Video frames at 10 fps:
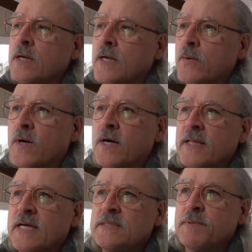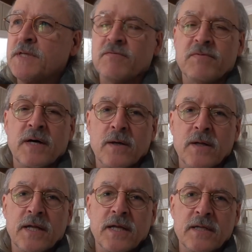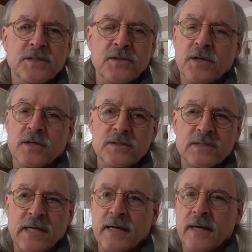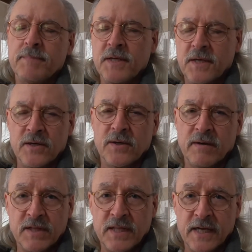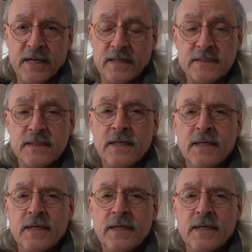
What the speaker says: Well, that's been fun on getting studios set up and gear and everything else.